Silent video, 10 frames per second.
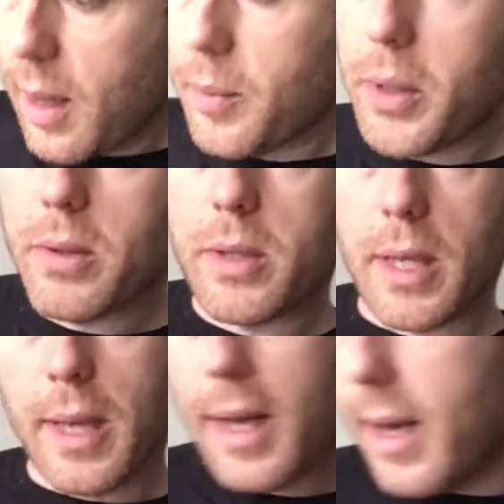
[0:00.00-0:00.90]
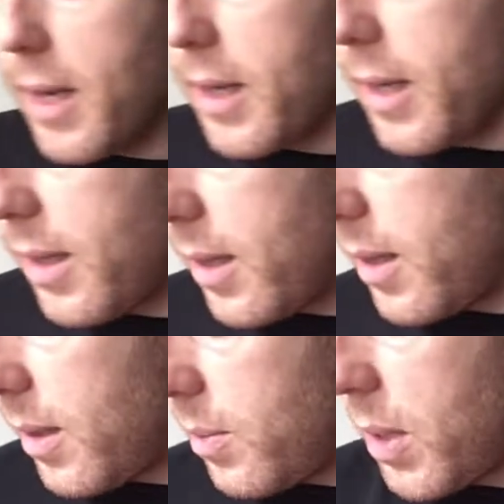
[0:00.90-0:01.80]
I'm using a
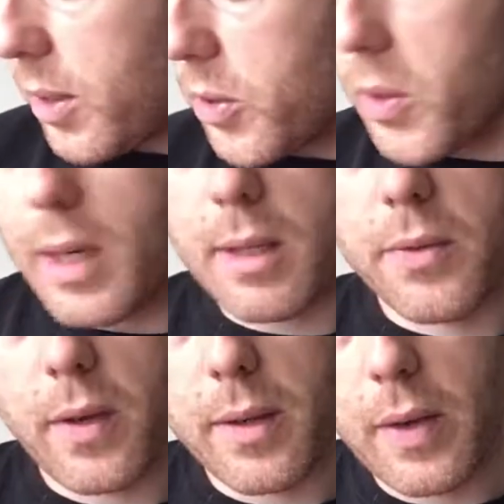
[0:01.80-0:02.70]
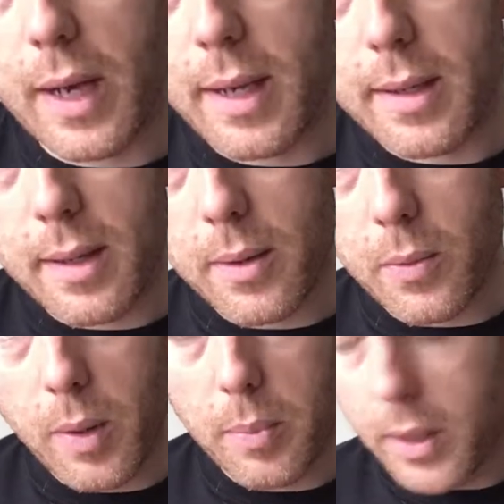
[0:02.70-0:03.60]
Marshall Class 5 head
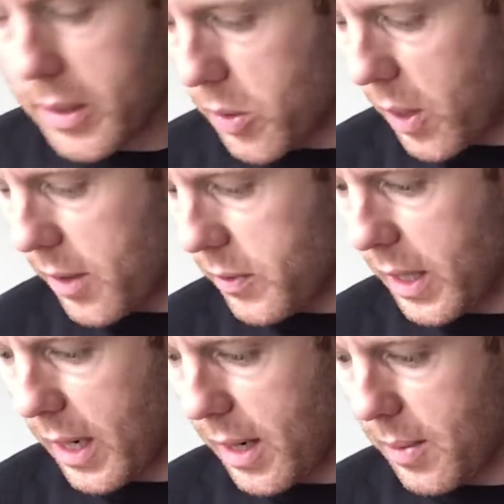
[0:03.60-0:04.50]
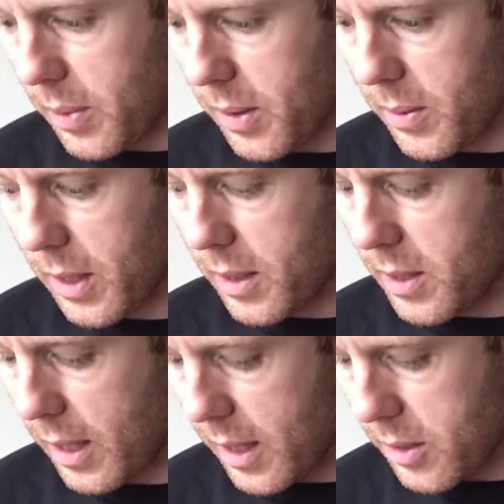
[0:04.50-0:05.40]
1x12 cab with a
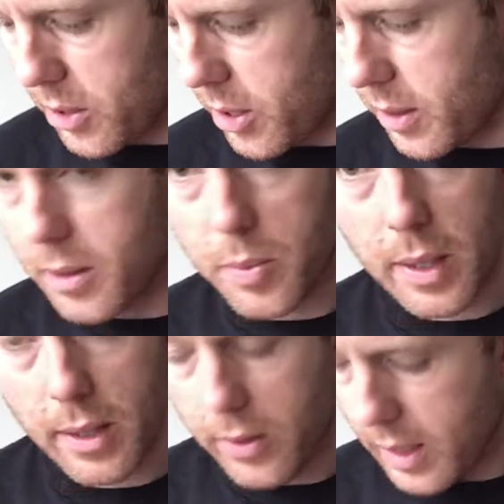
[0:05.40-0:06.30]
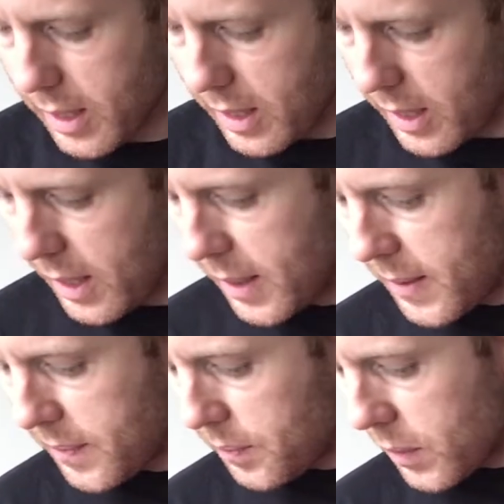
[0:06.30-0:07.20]
Celestion speaker in it,
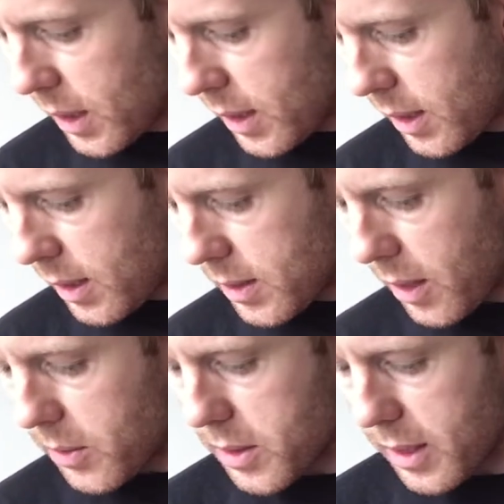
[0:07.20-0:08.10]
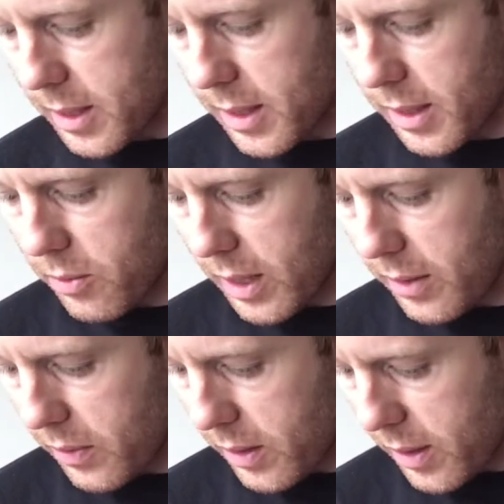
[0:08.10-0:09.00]
Tone City
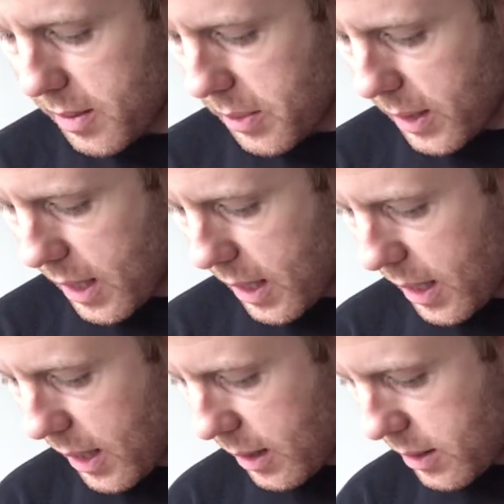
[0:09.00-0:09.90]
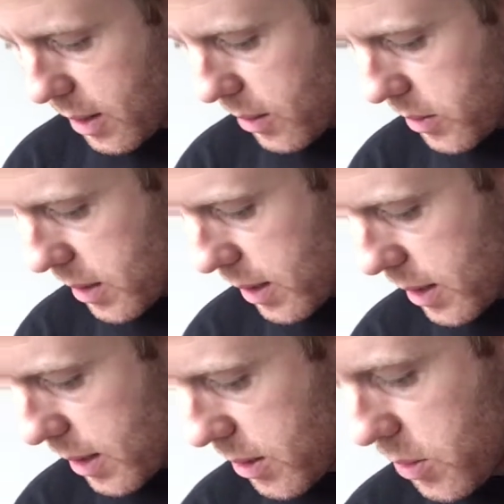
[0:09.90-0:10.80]
reverb and a Tone
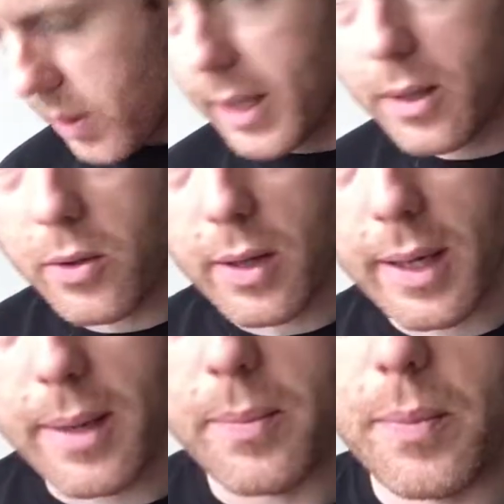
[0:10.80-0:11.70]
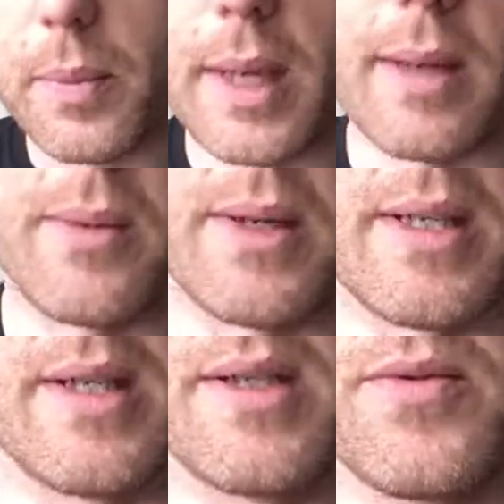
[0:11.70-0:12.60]
City Sweet Cream pedal, which is